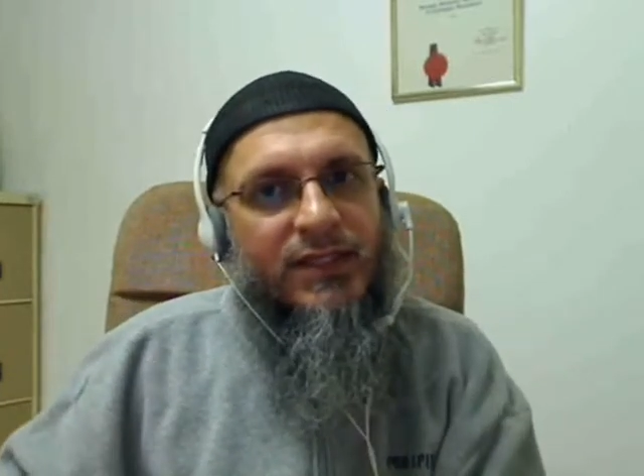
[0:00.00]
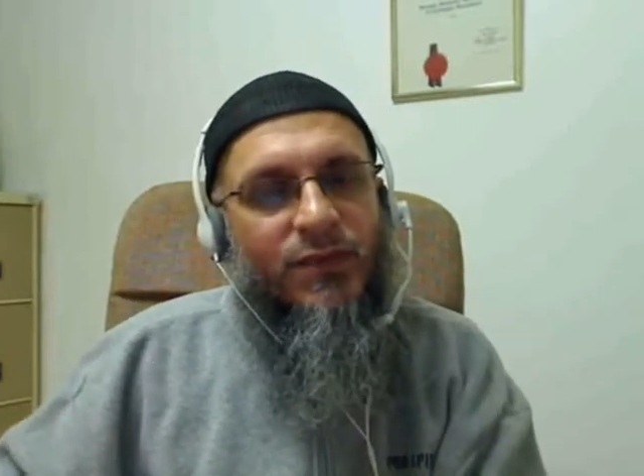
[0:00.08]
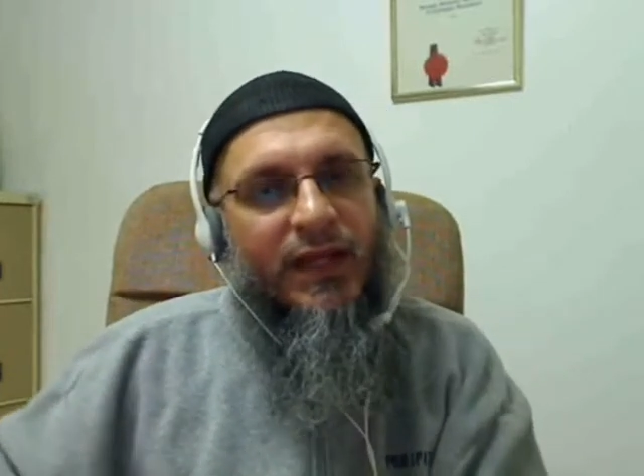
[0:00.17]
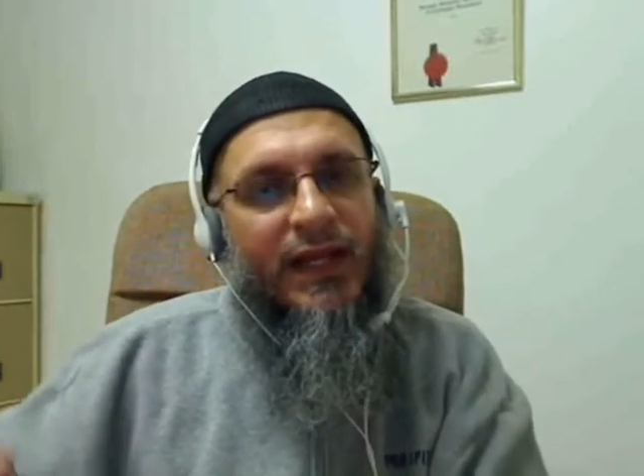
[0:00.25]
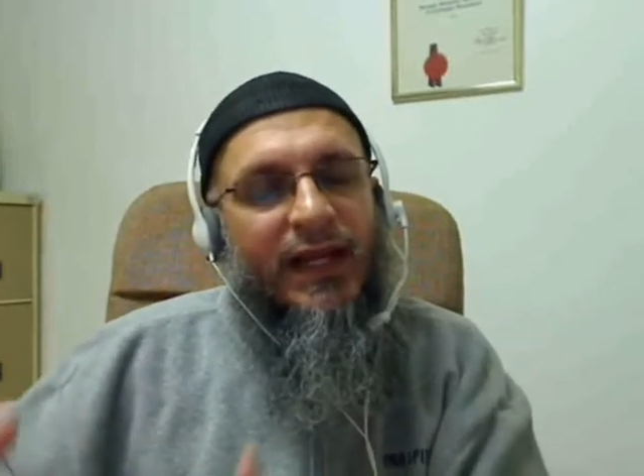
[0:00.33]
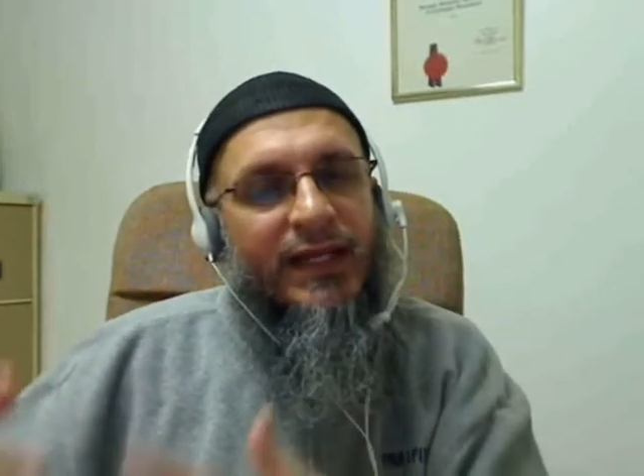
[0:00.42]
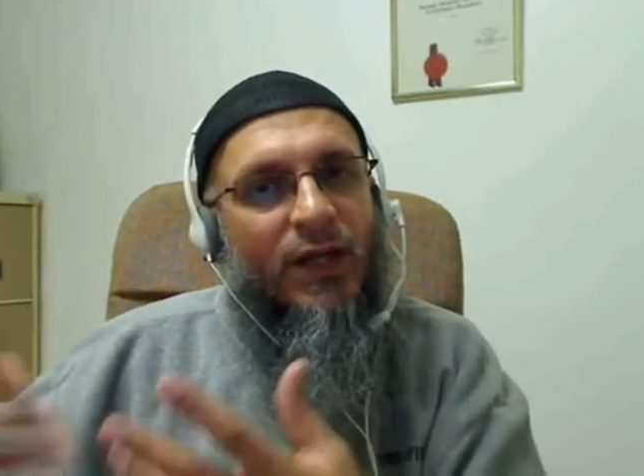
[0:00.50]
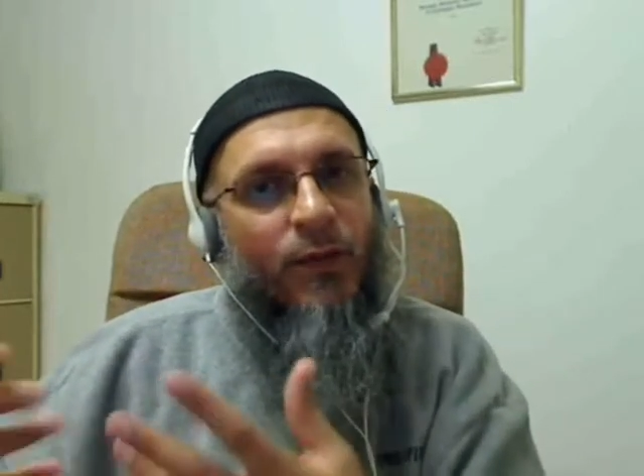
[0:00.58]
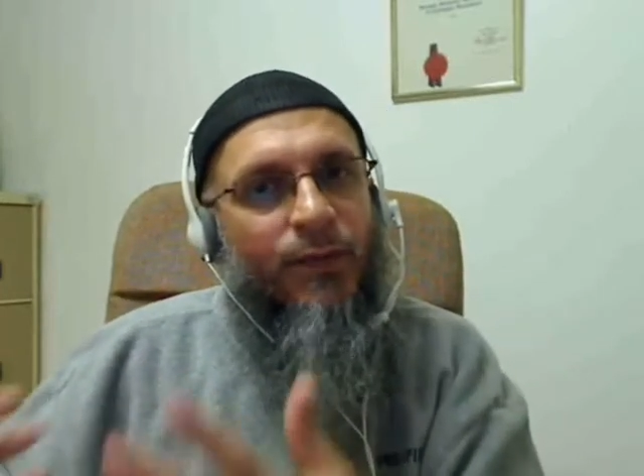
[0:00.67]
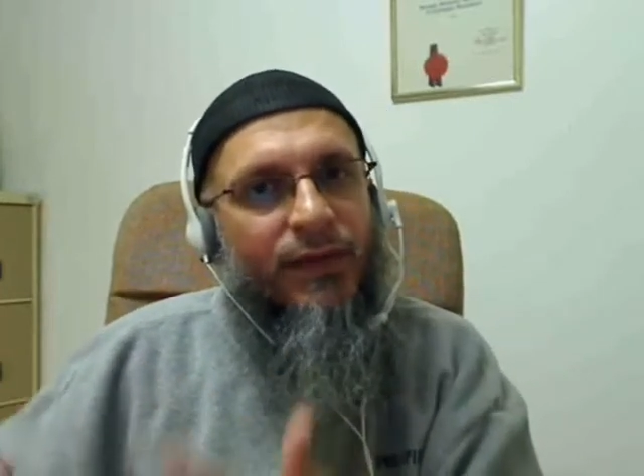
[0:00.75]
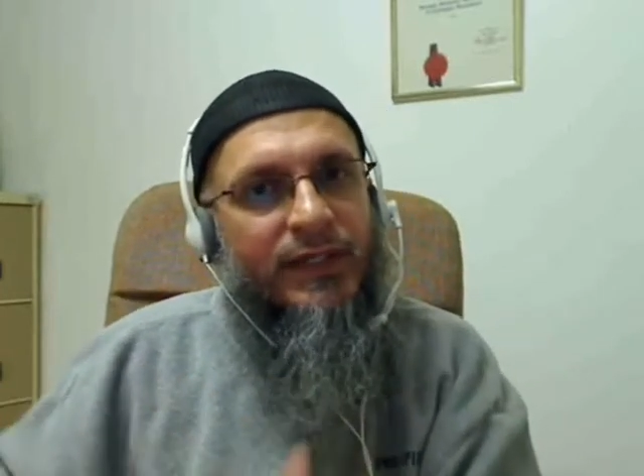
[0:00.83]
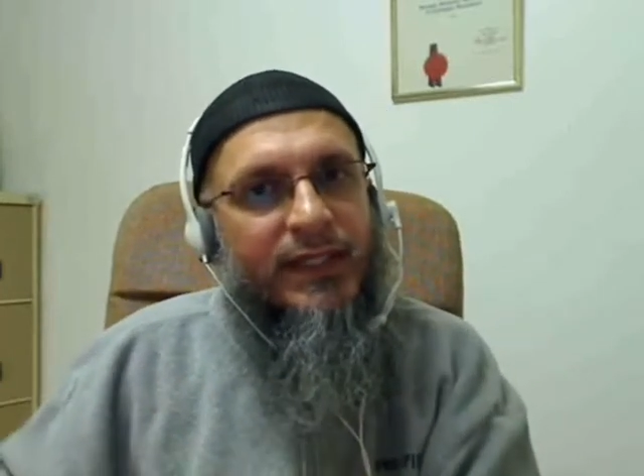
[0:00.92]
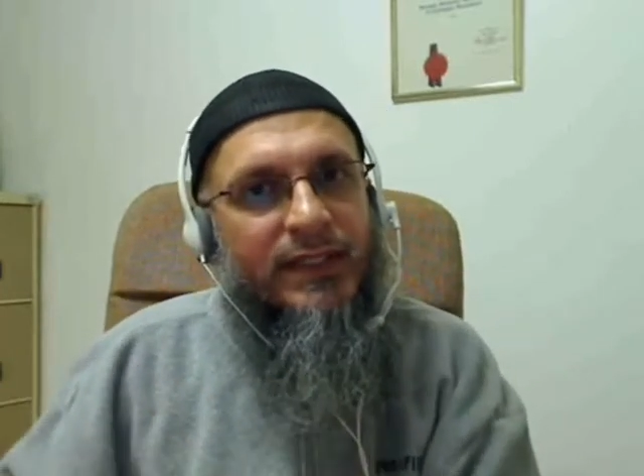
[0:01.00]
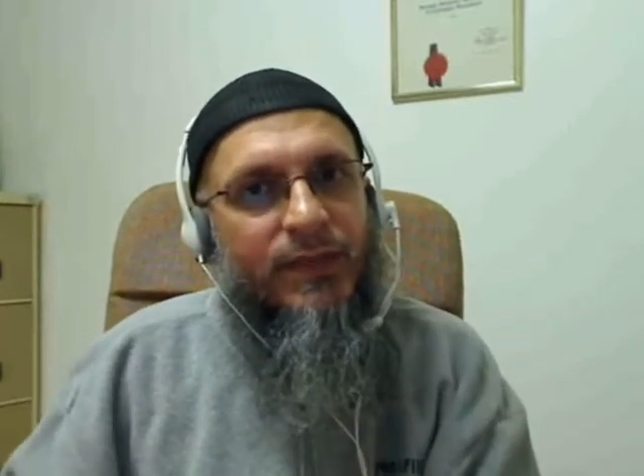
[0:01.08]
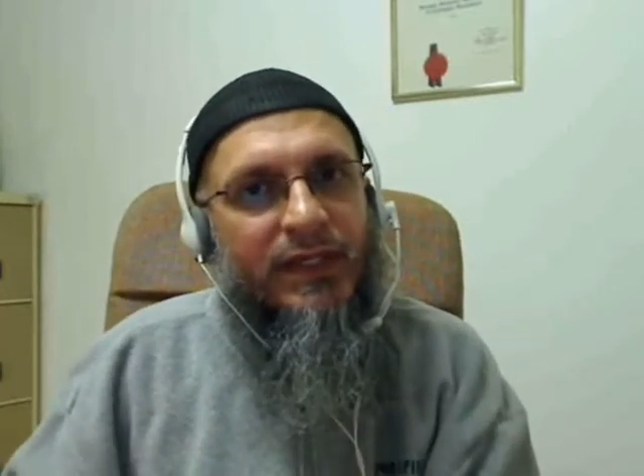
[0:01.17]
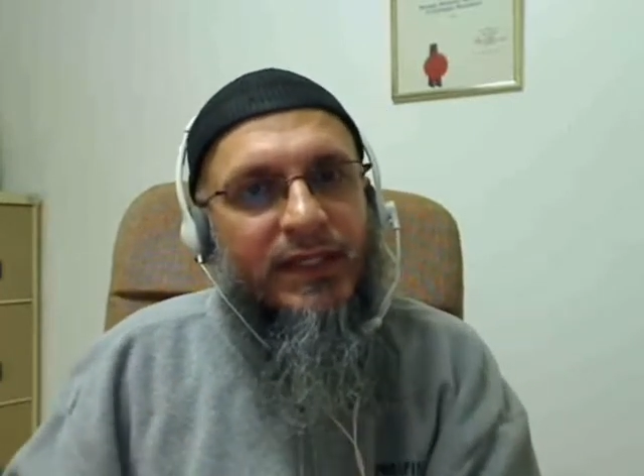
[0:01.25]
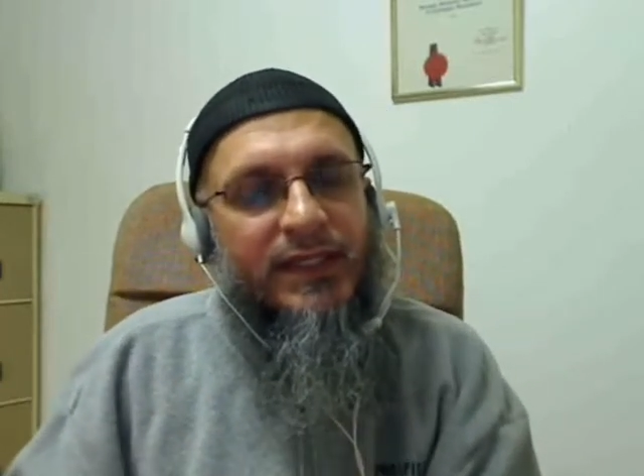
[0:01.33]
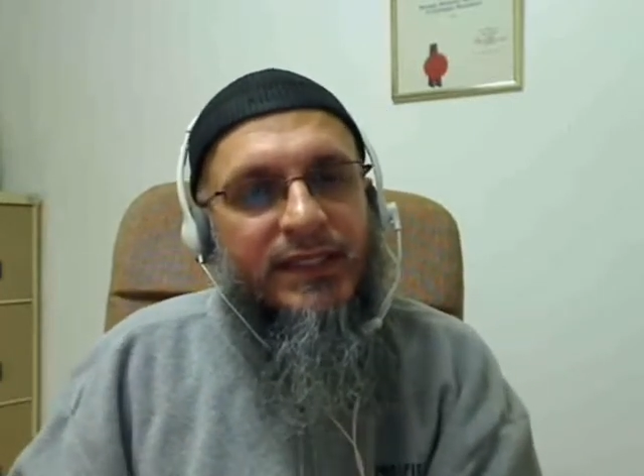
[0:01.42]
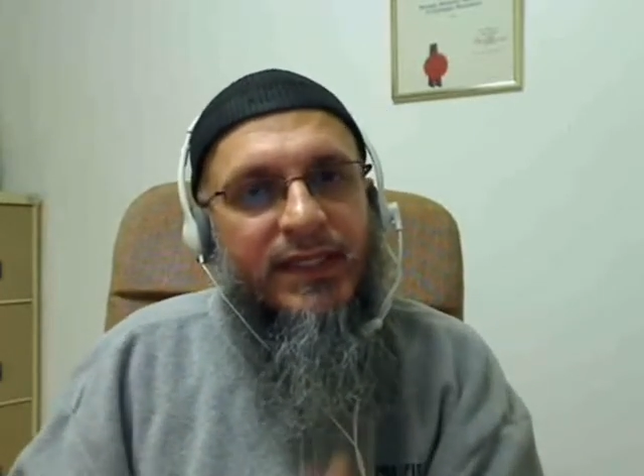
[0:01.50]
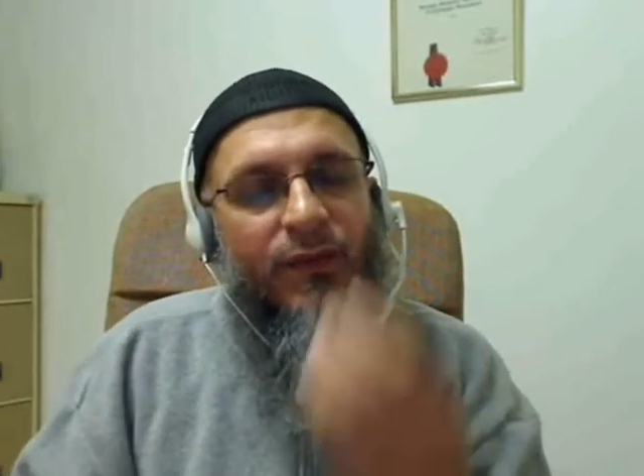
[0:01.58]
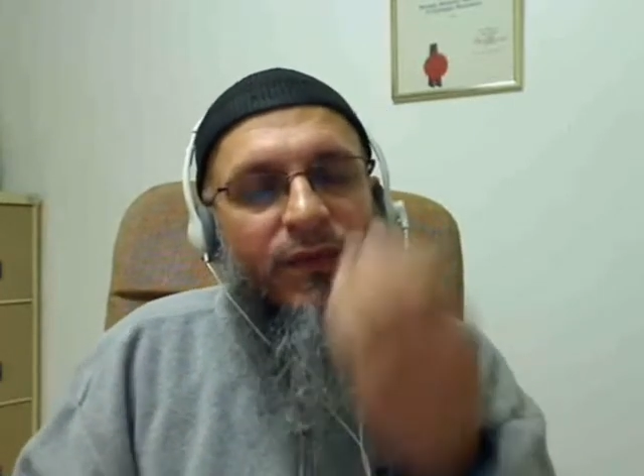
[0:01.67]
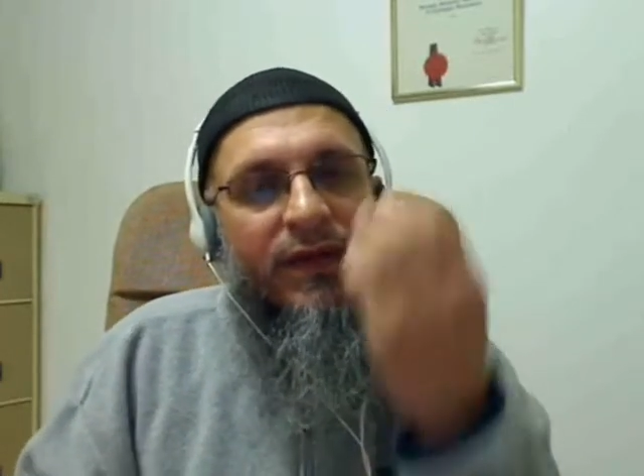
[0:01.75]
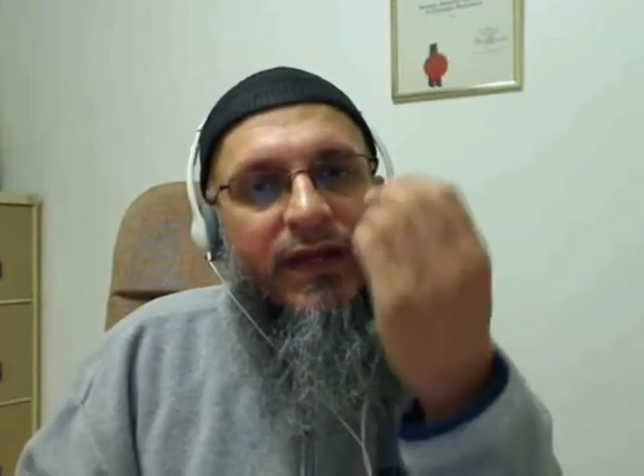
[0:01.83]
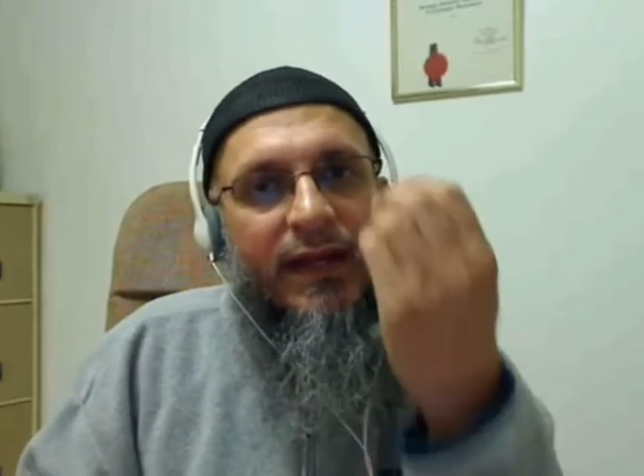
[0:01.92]
we realize how predictable it is, and
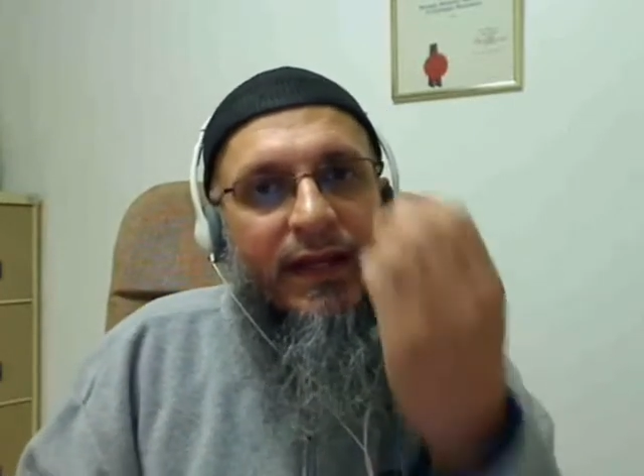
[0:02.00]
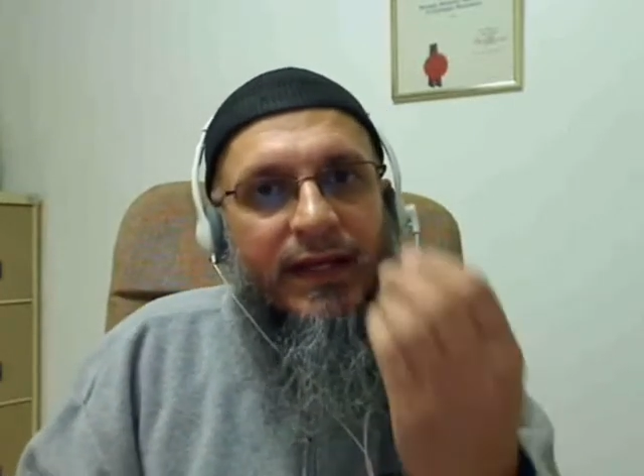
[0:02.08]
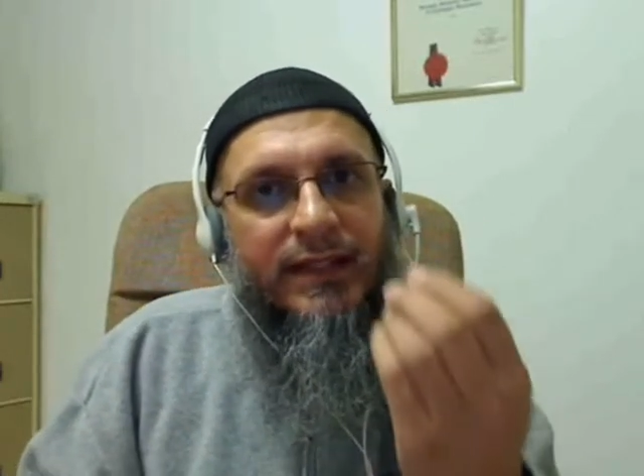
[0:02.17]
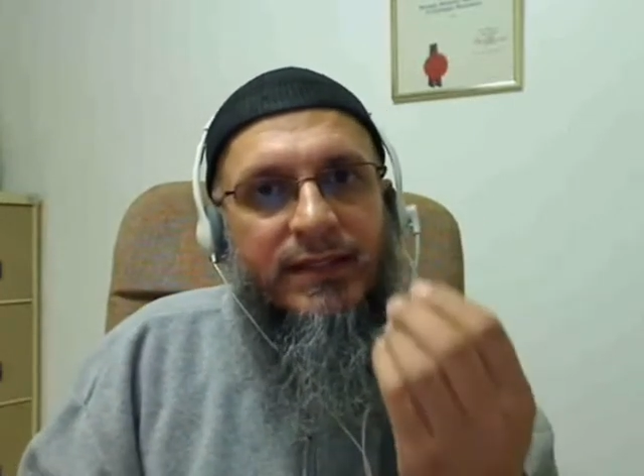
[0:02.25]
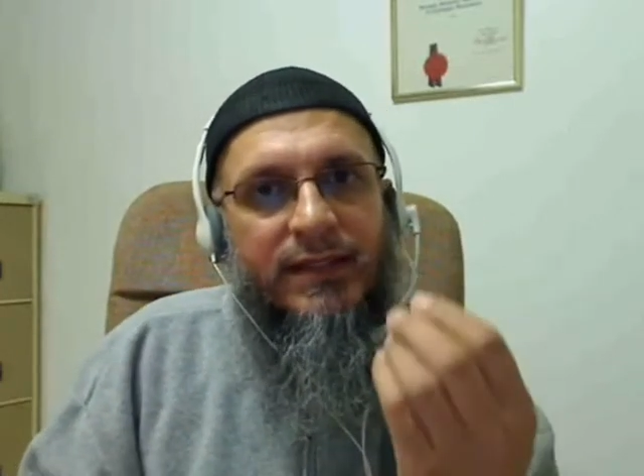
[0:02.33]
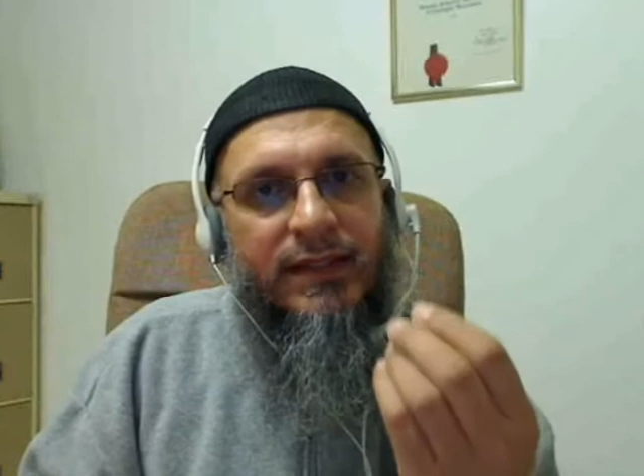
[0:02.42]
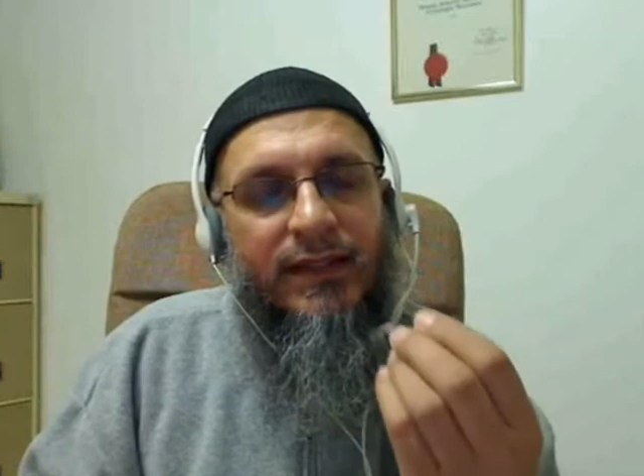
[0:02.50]
we realize